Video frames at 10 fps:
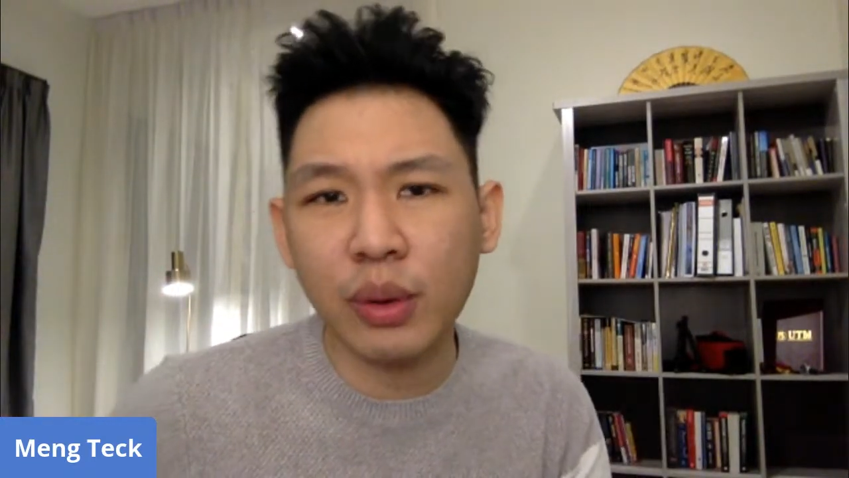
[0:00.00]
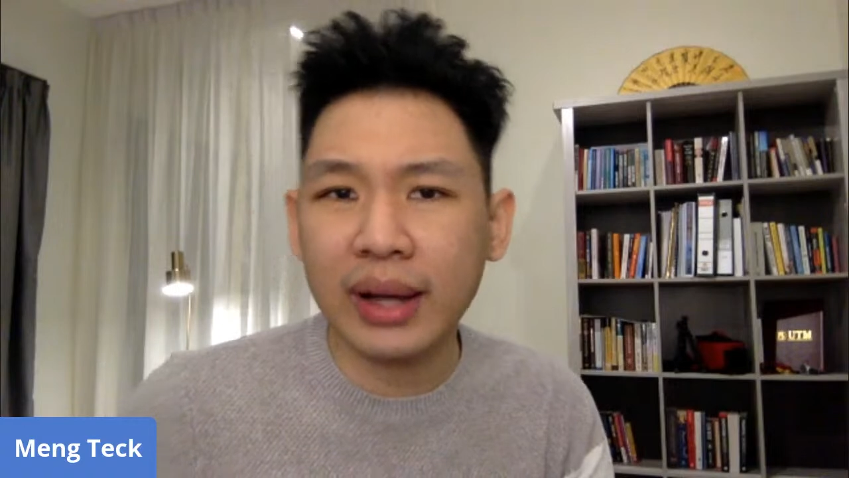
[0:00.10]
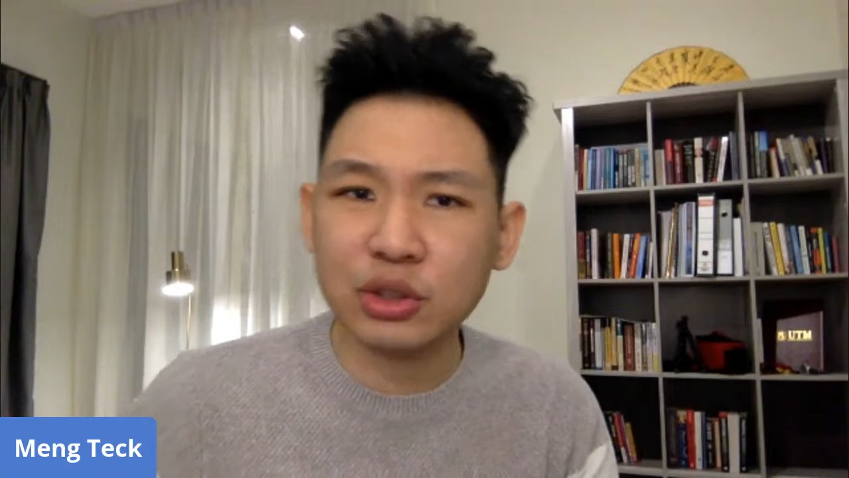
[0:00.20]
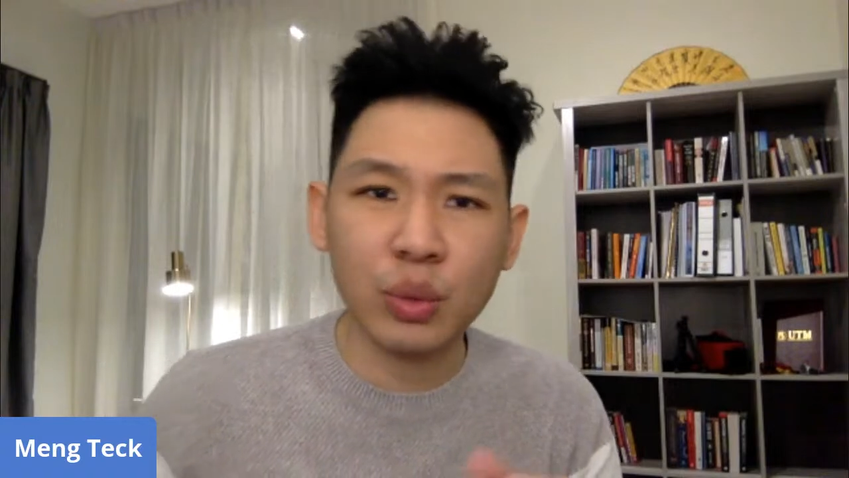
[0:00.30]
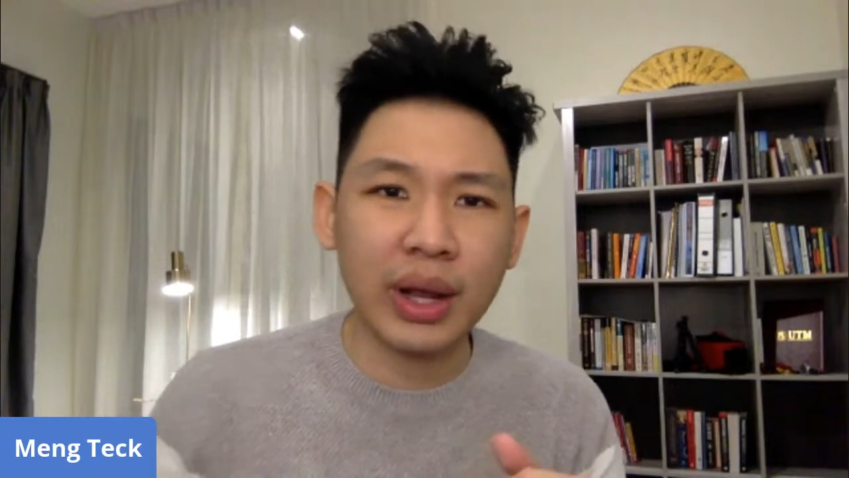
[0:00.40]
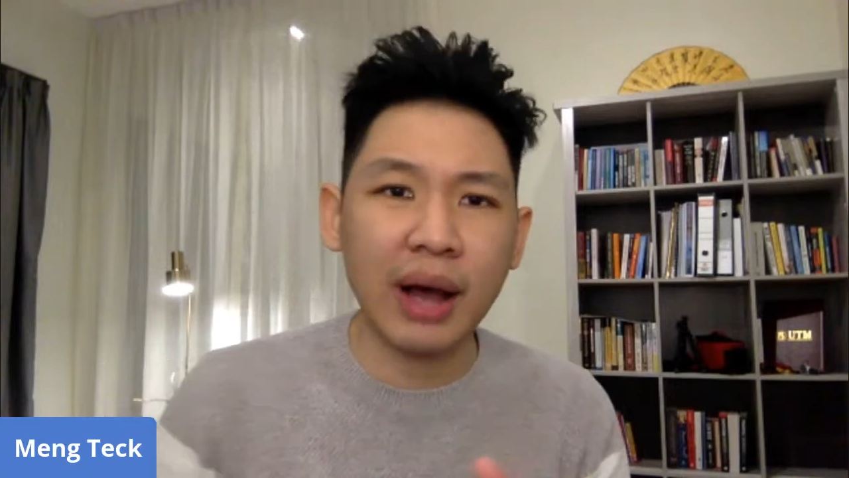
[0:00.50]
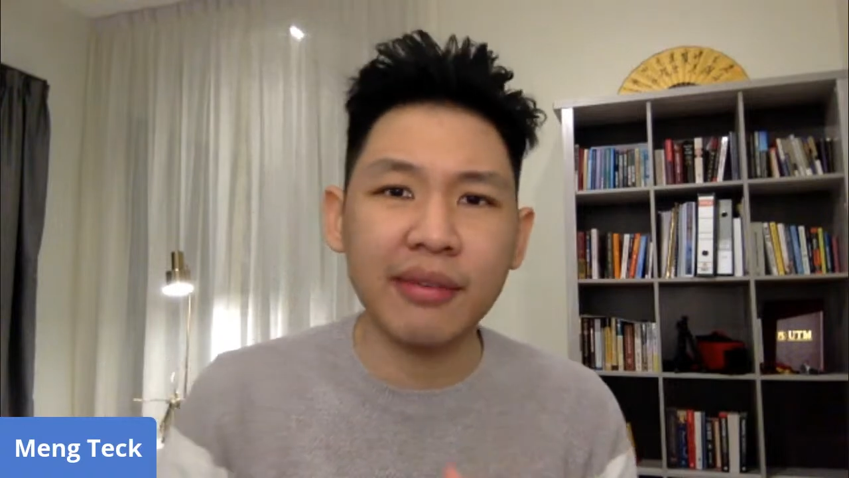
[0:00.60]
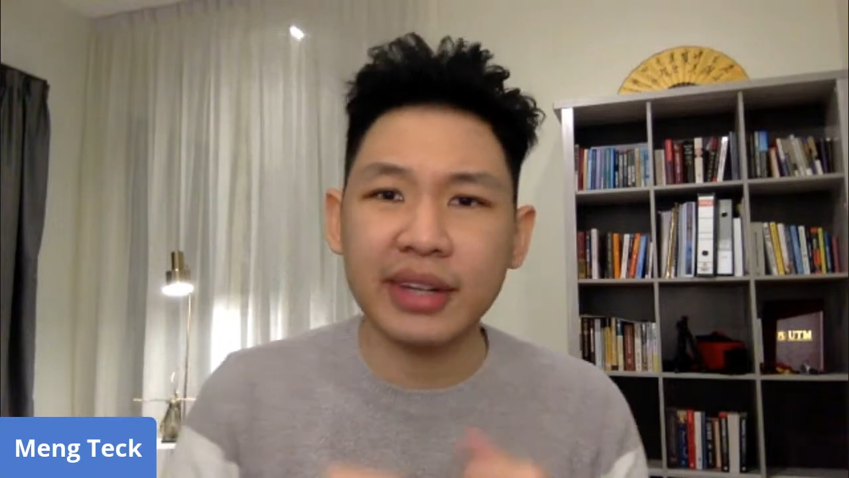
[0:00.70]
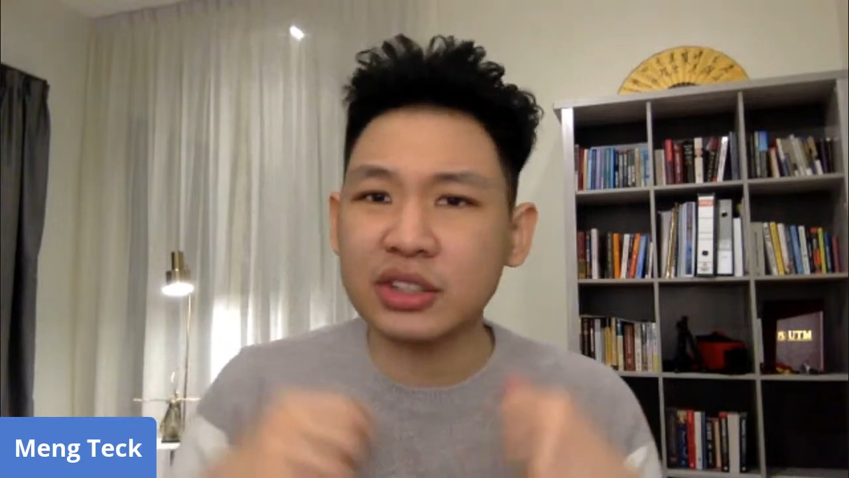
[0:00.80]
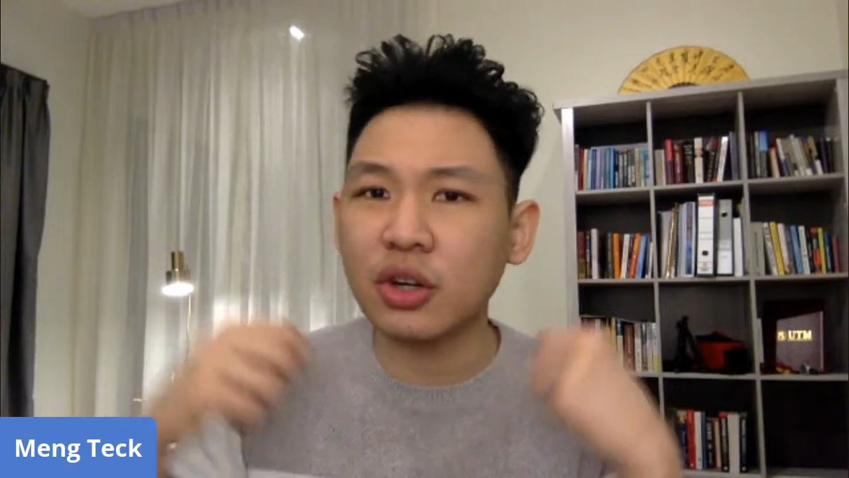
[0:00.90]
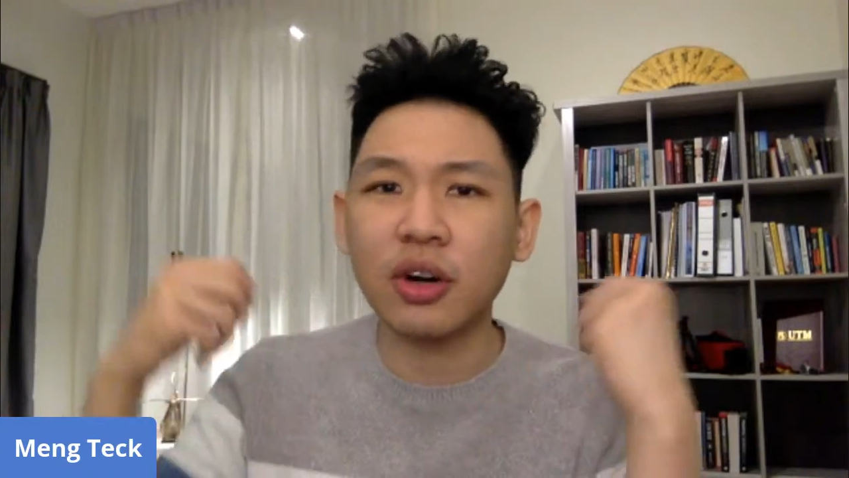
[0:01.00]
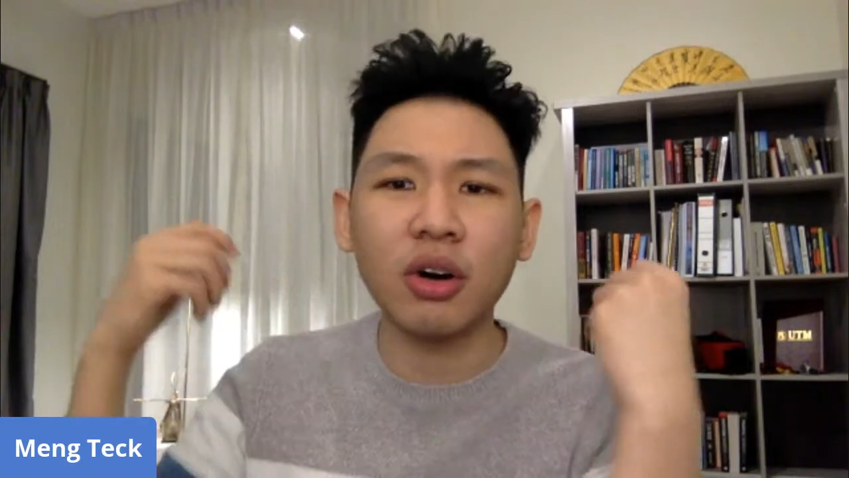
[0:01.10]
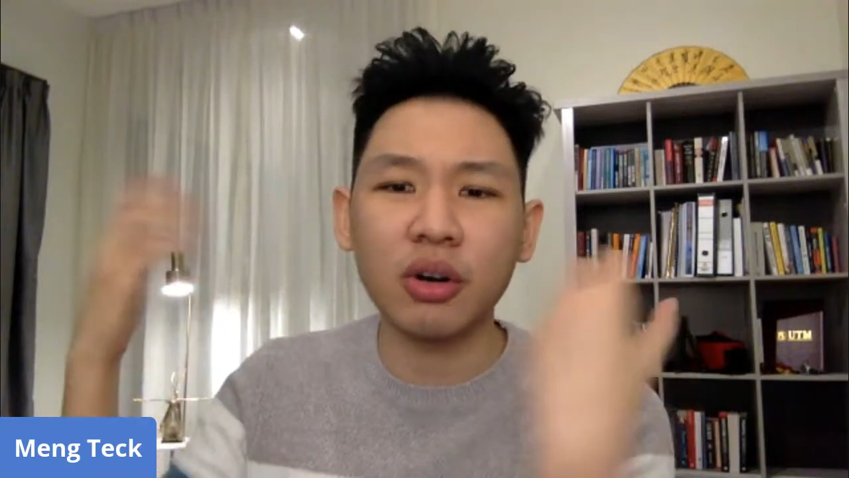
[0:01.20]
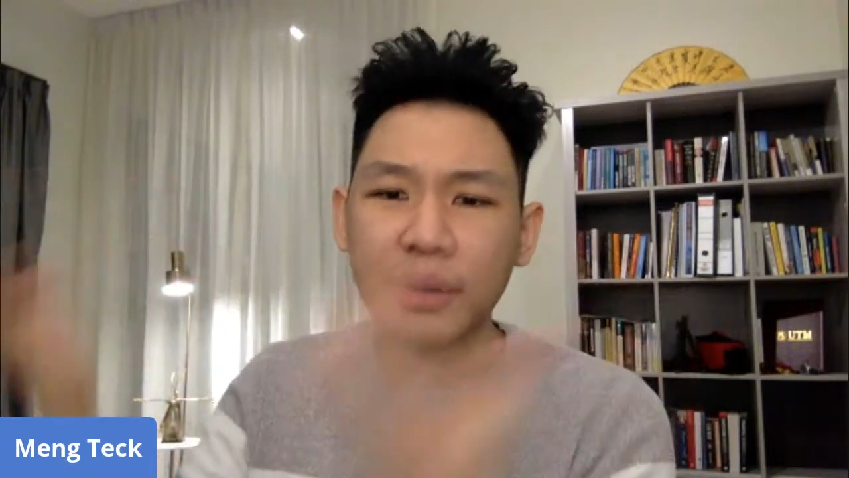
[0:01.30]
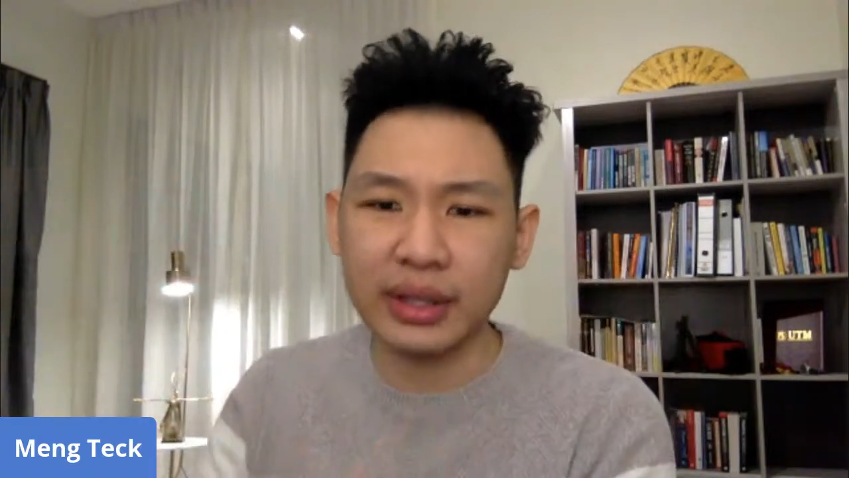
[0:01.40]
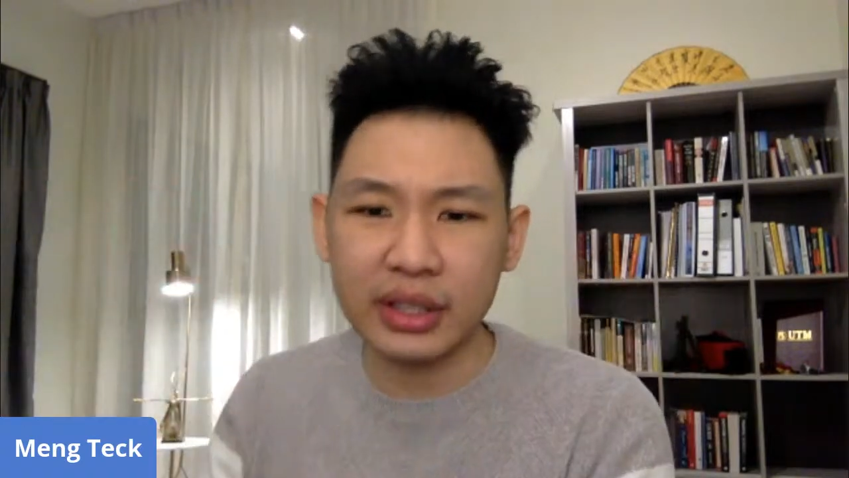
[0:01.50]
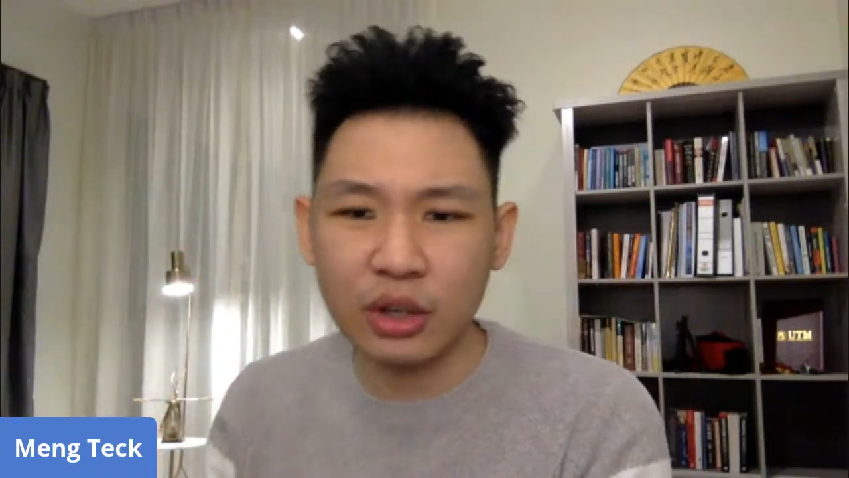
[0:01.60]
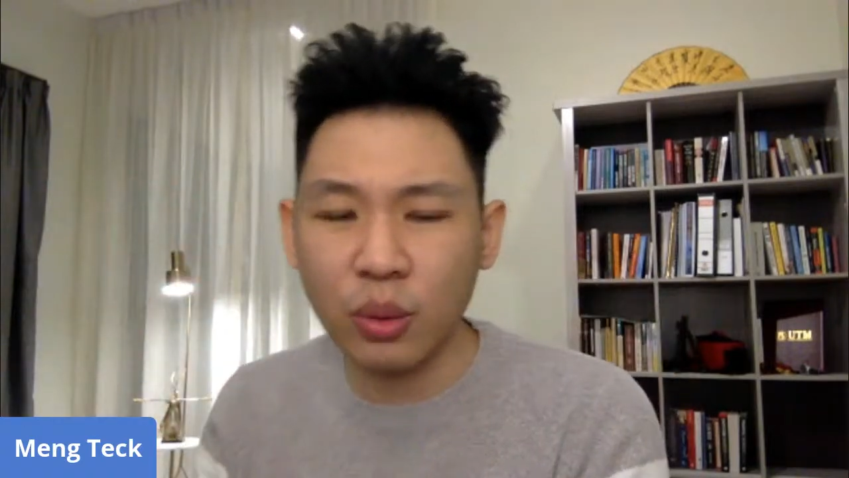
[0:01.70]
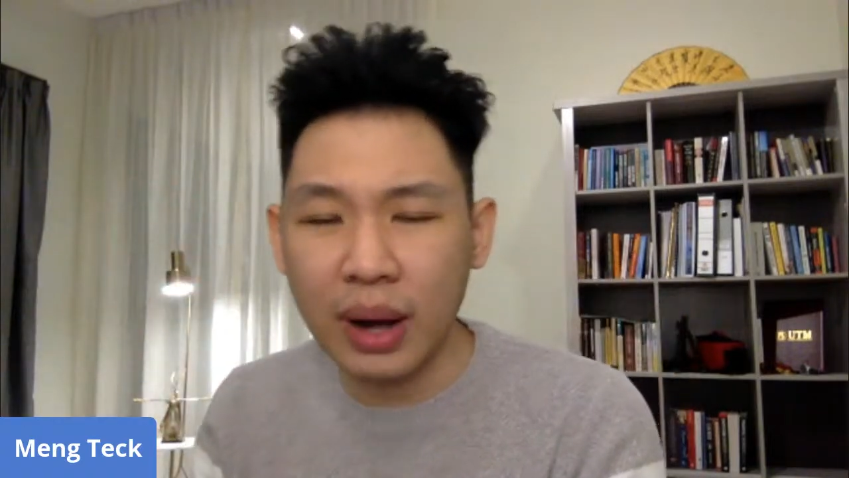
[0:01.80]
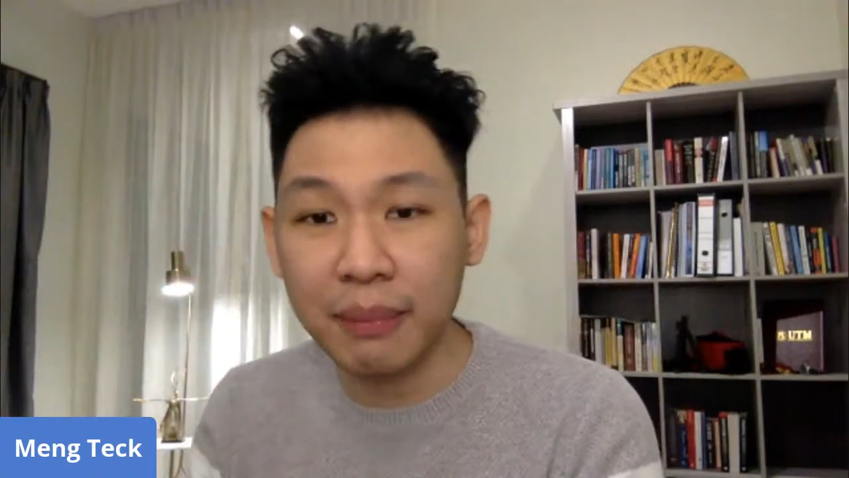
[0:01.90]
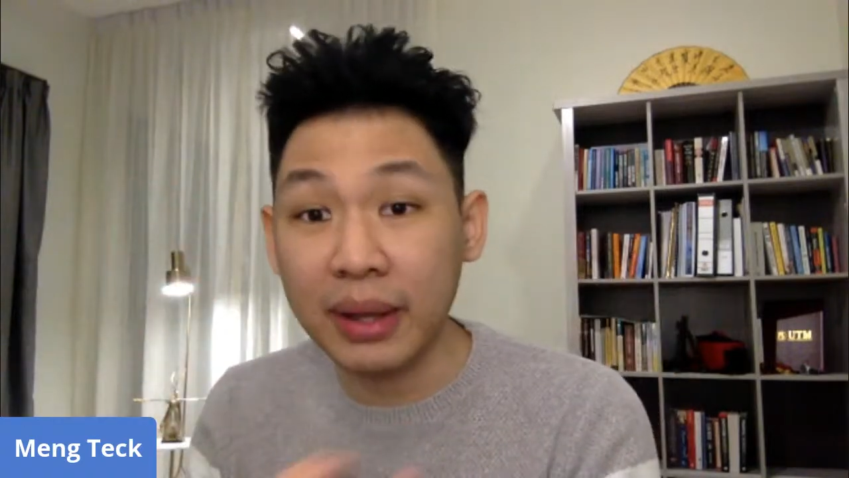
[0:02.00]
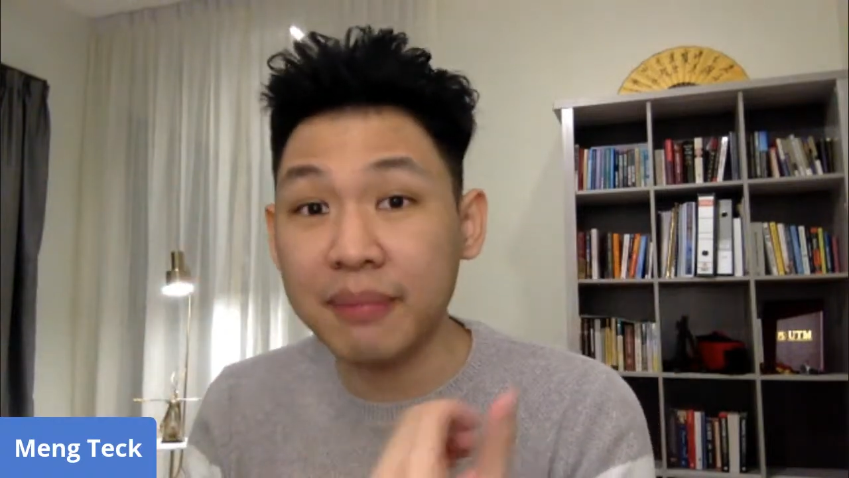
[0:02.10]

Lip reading: US recovery stock already go up,